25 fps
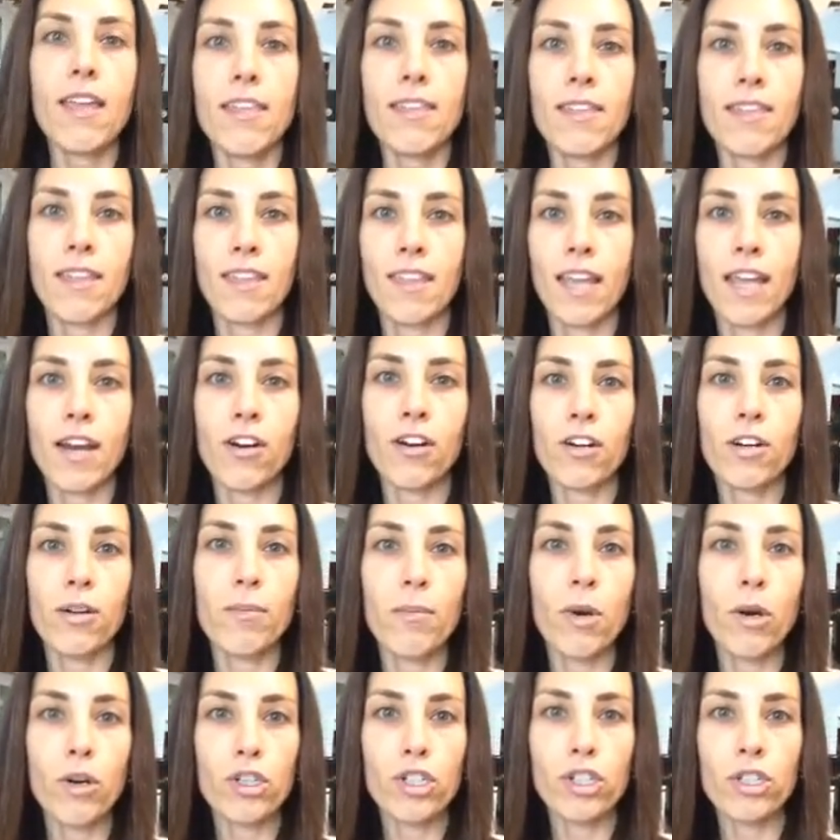that they are an
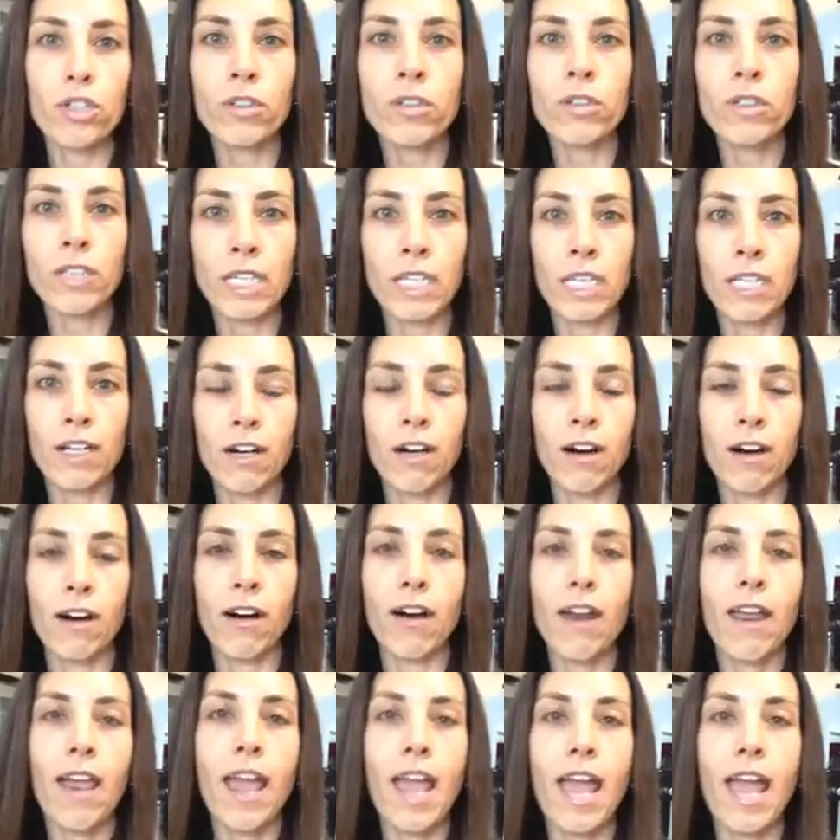emotional eater